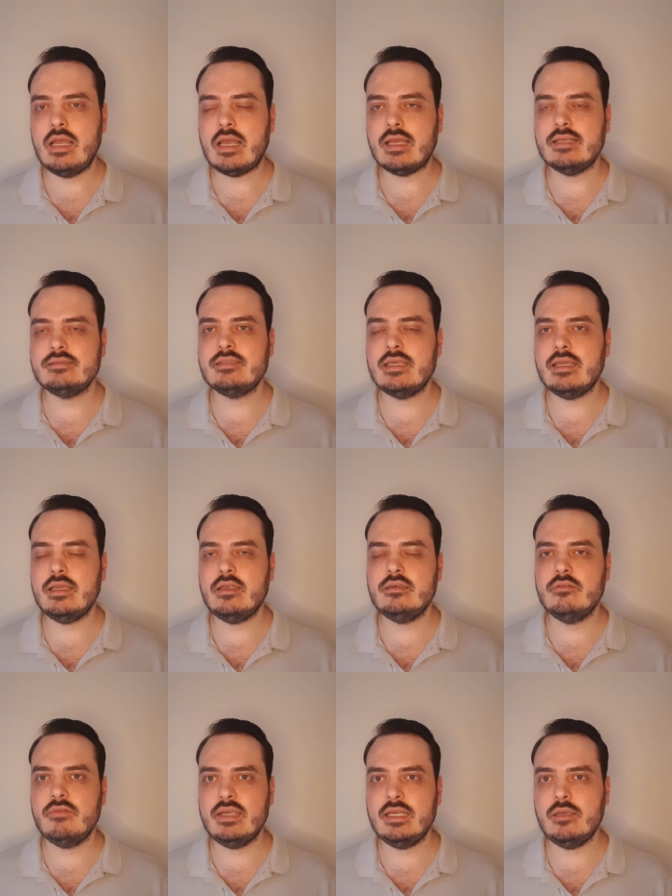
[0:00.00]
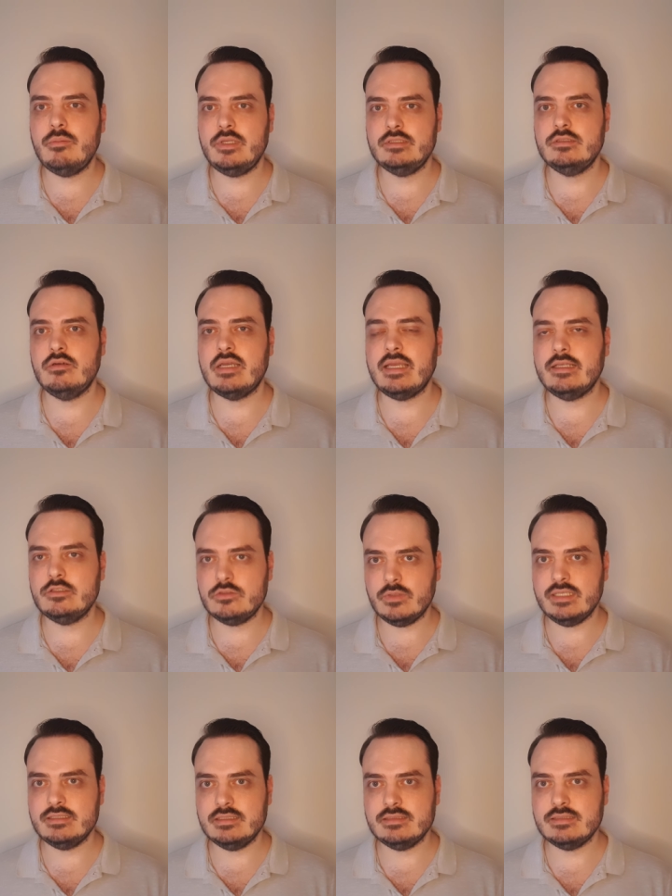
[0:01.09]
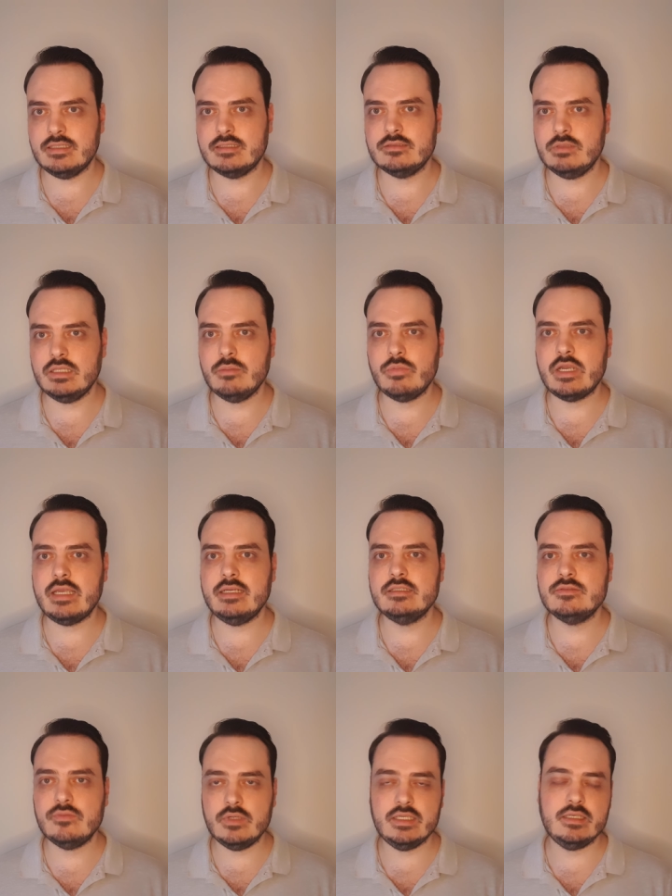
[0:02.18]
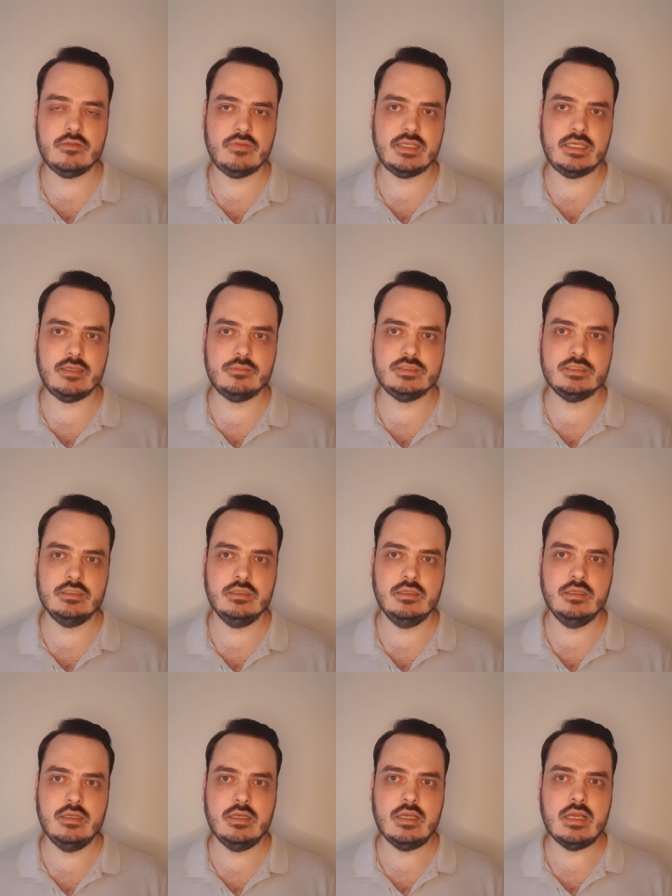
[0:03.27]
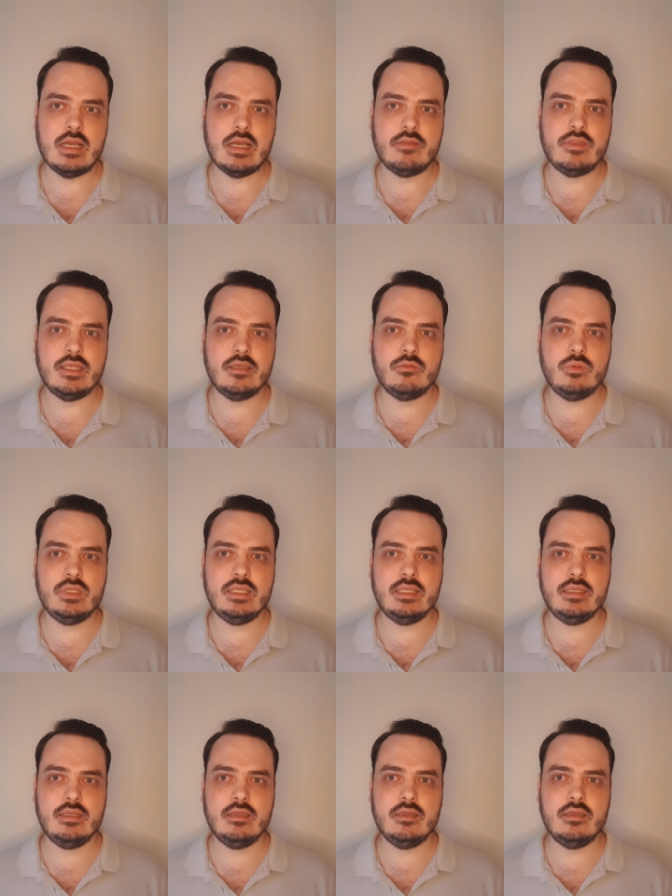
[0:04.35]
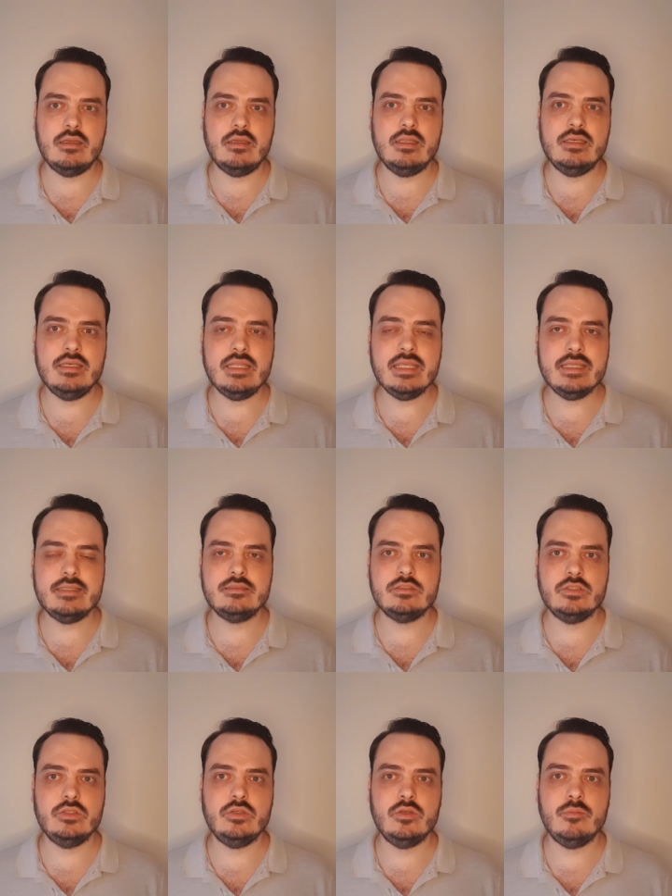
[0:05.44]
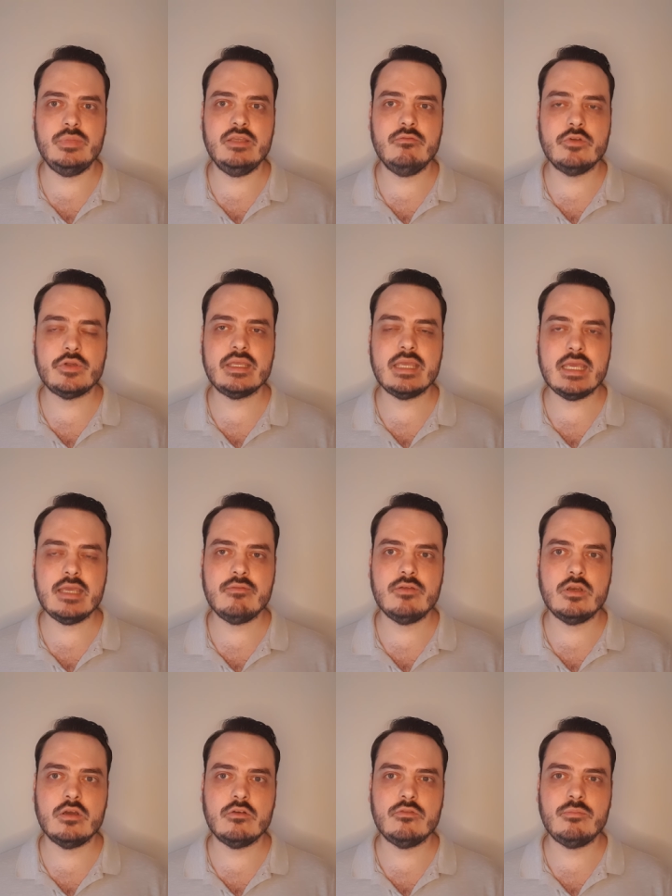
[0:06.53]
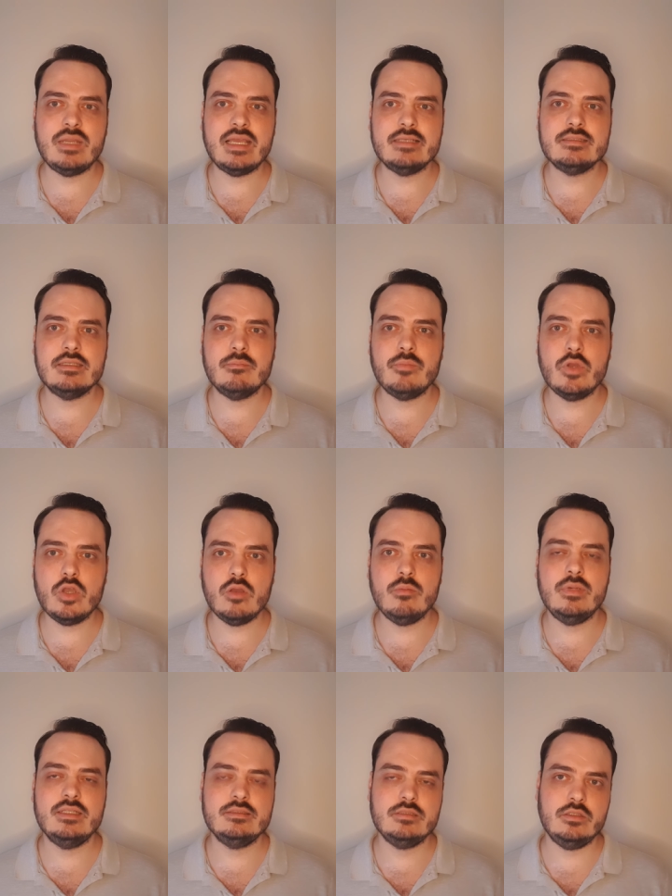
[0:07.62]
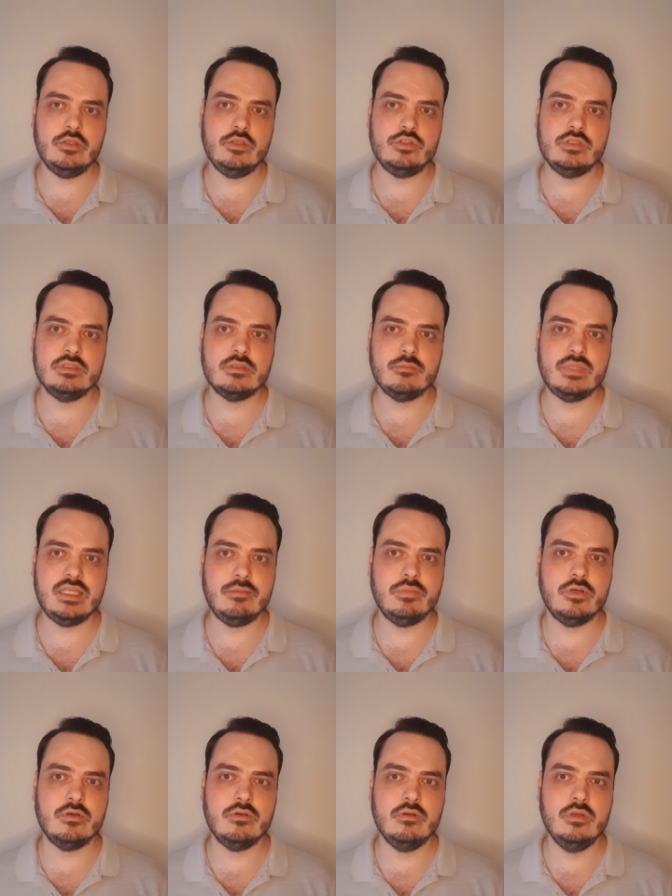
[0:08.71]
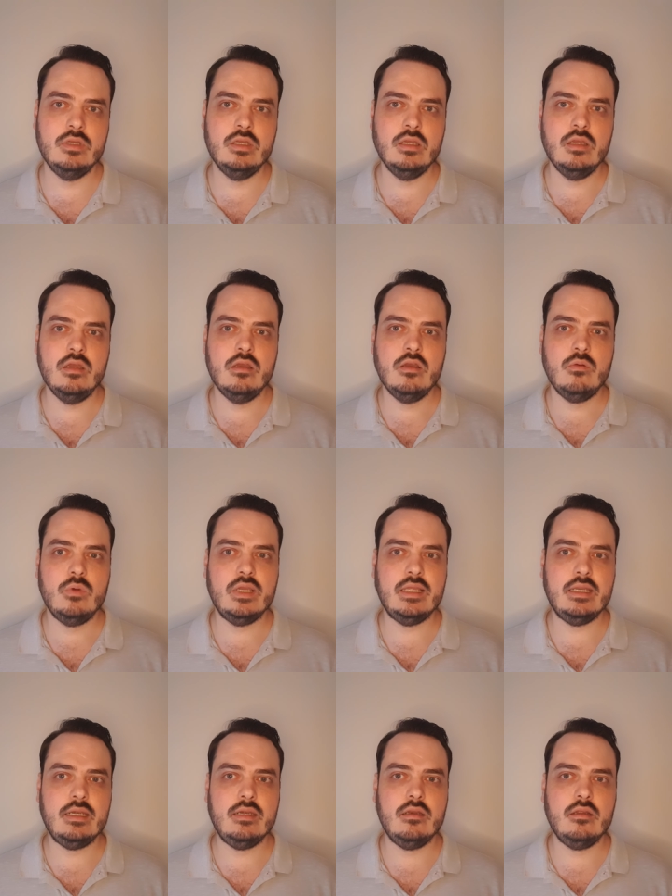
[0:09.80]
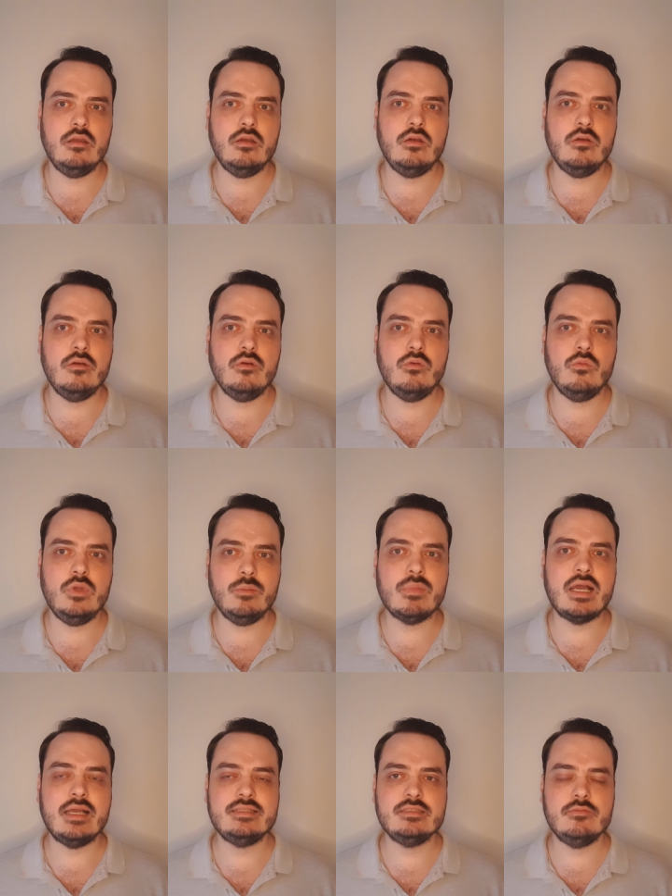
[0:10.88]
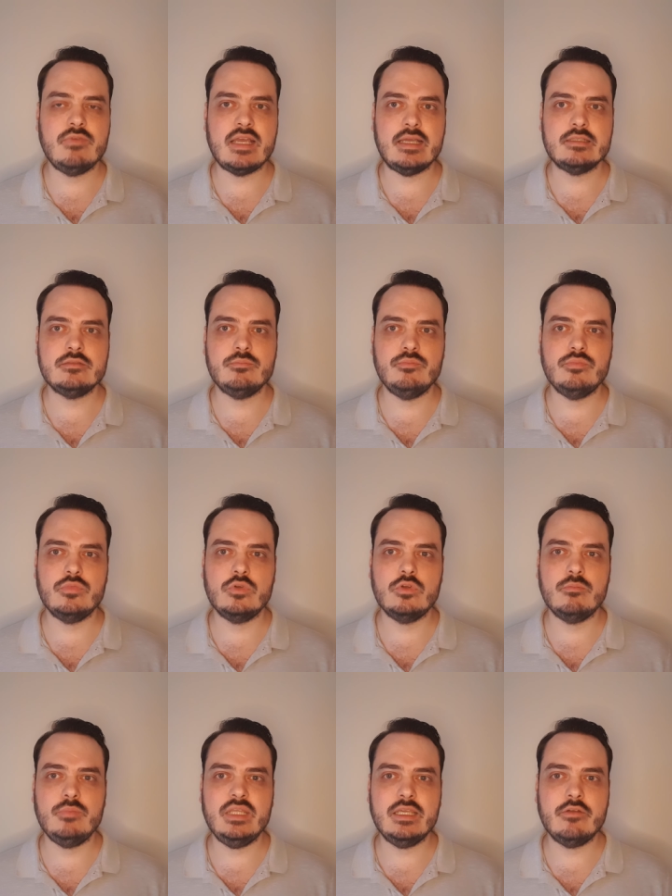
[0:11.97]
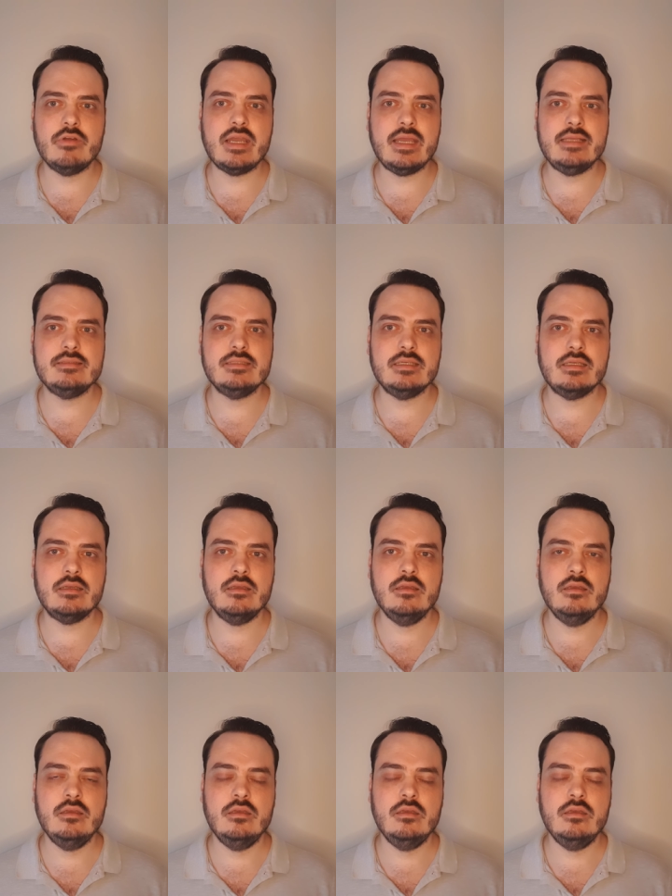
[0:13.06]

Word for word: as they develop until age 26 when the brain is fully developed. I think we need to be very careful of placing permanent solutions on people when we might in fact be creating